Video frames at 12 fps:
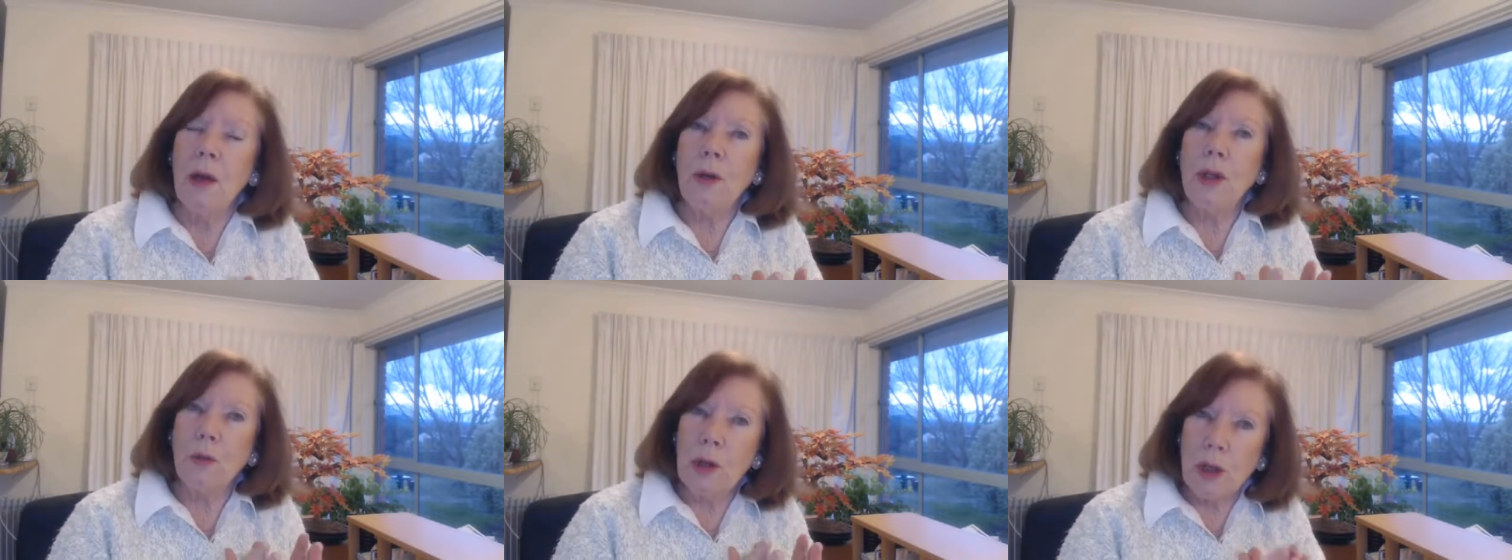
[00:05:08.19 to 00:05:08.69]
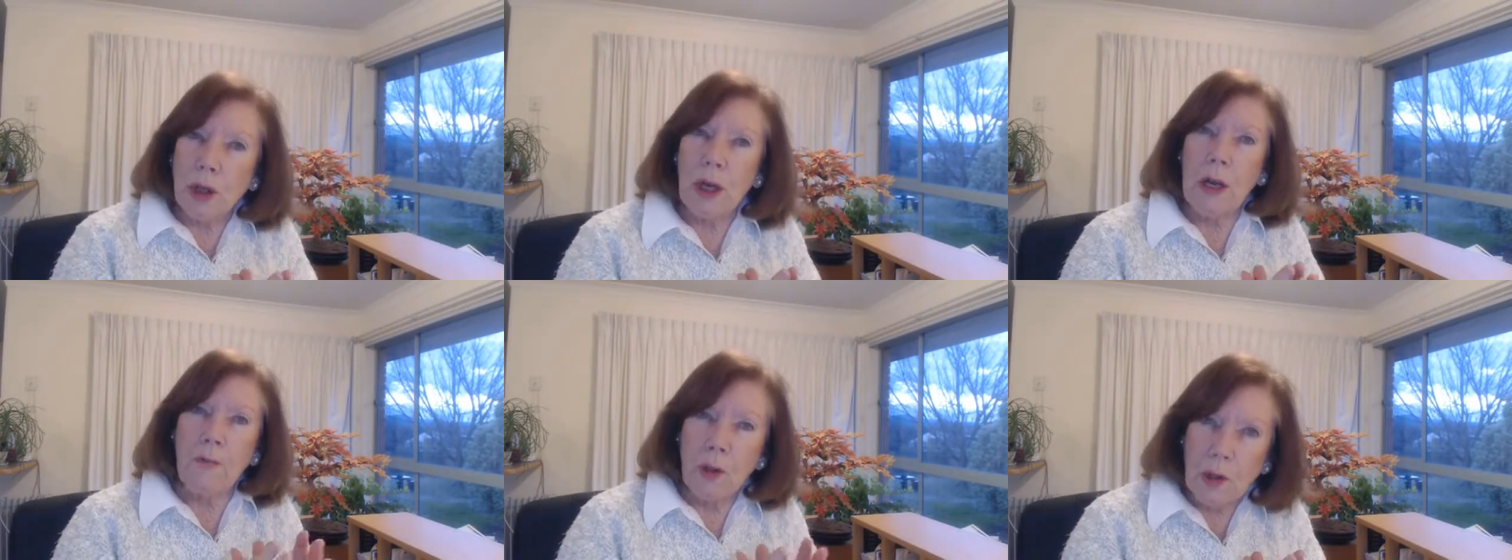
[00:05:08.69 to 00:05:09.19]
to
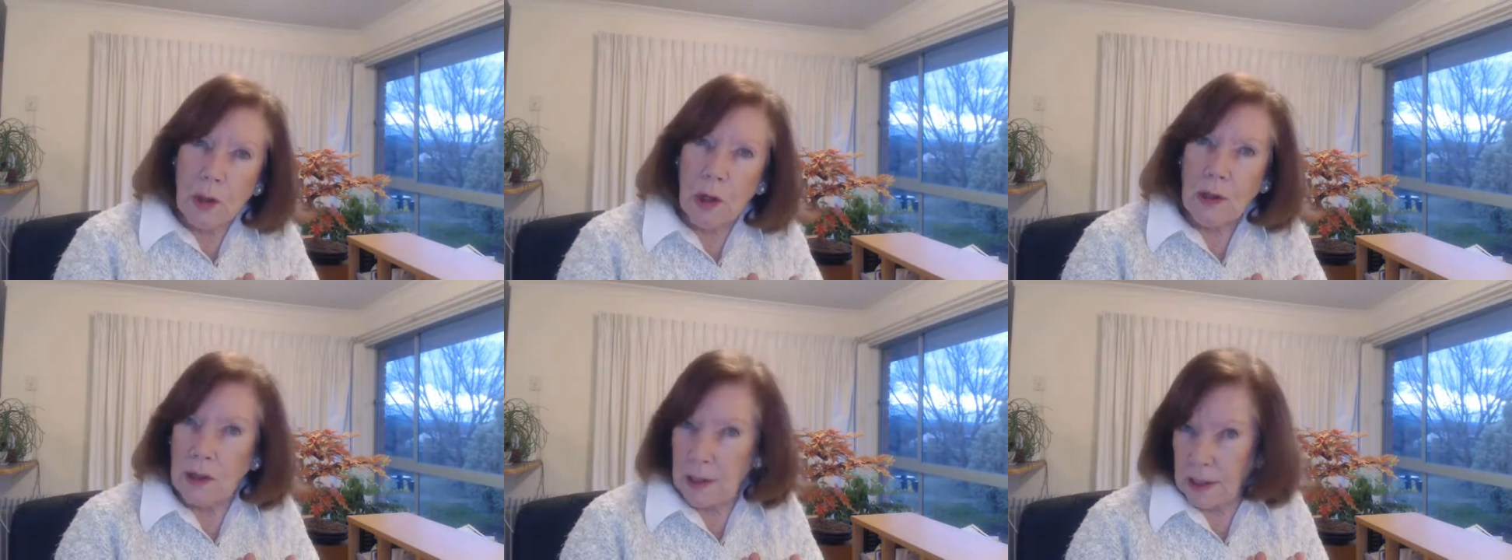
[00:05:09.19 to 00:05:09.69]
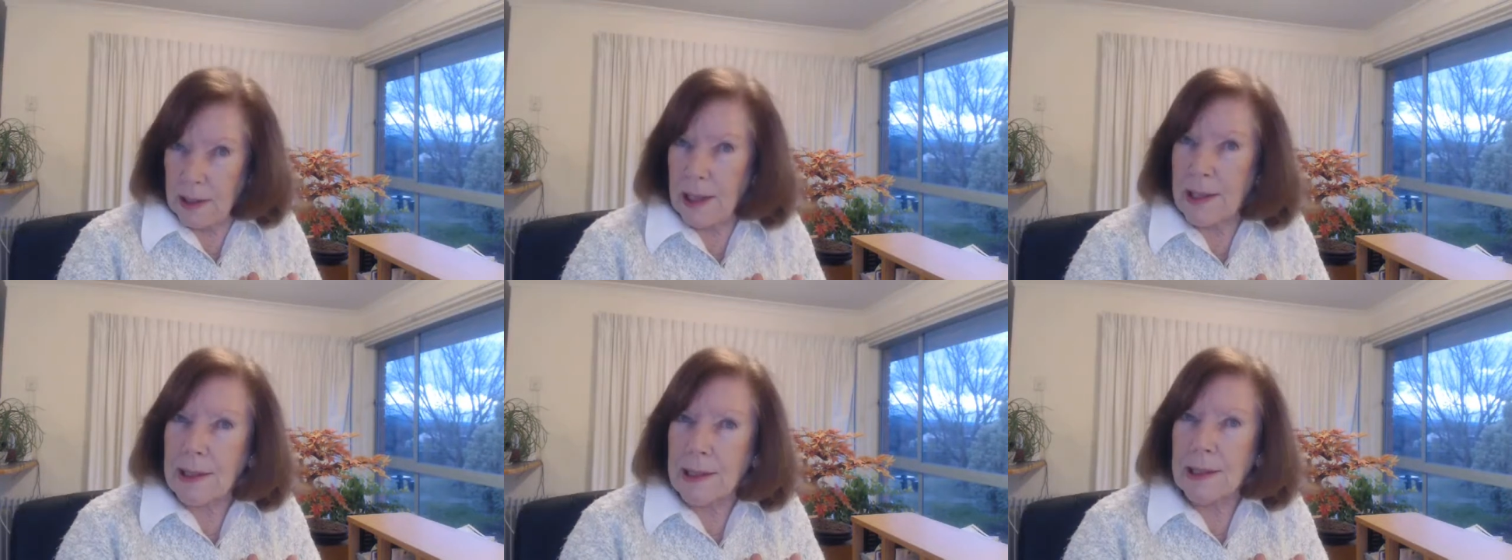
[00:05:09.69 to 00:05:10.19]
achieve certain
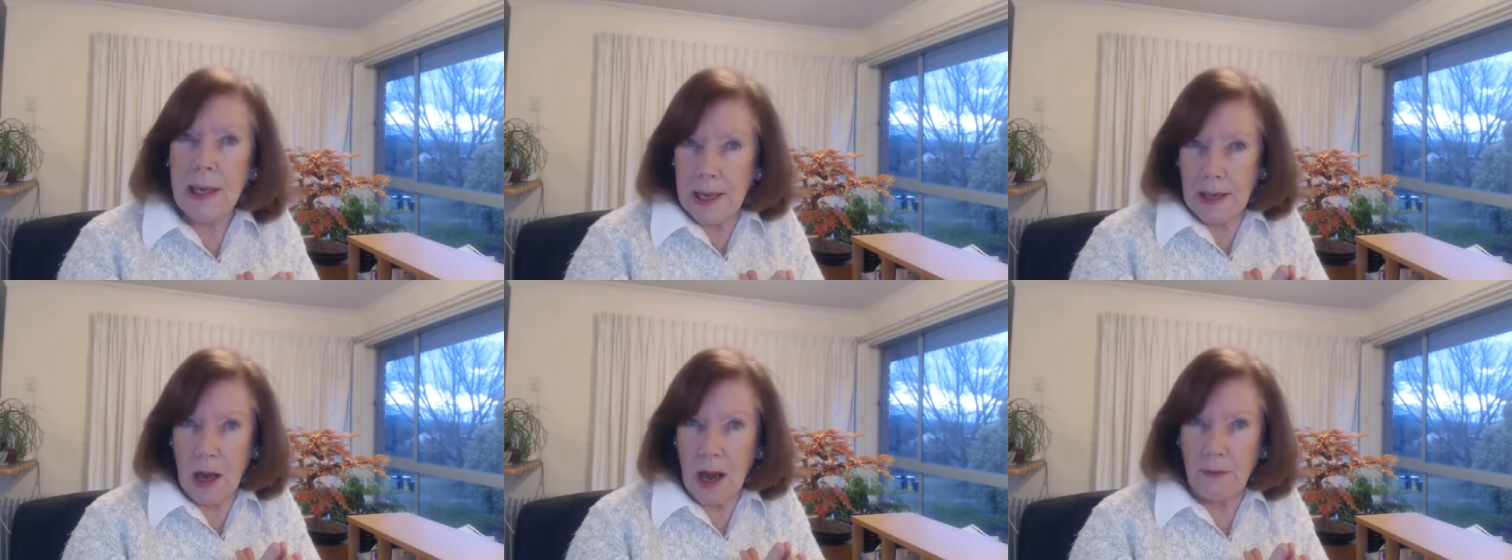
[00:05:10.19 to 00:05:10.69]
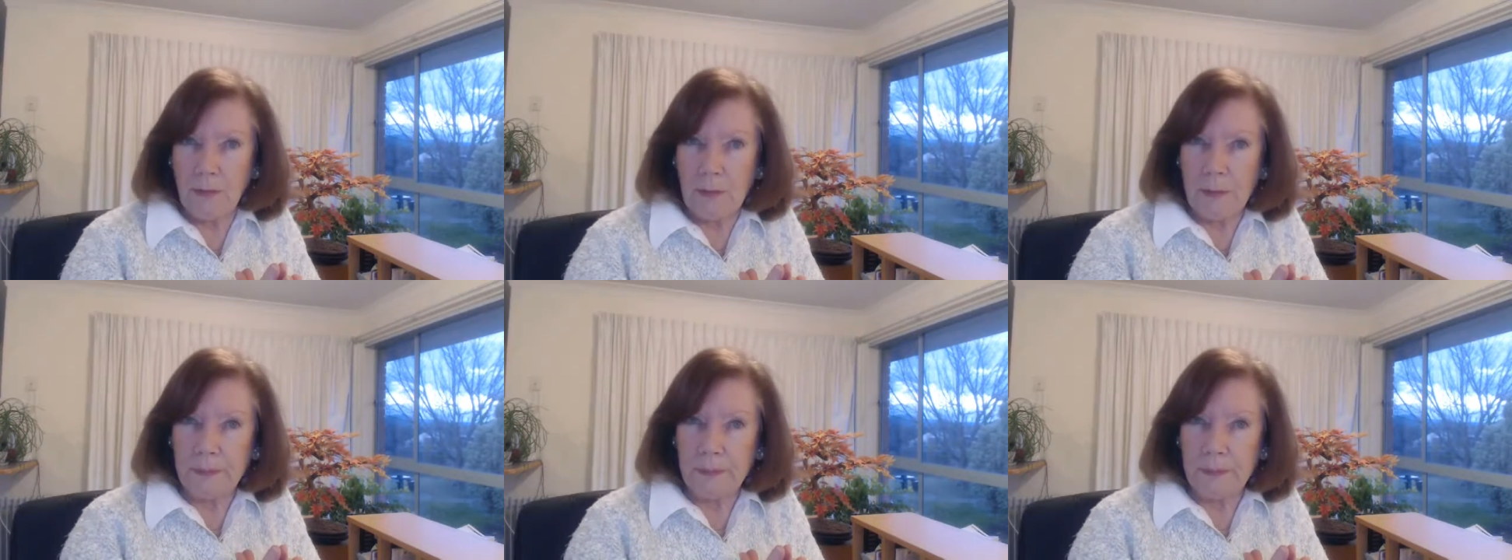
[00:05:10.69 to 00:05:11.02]
successes in life.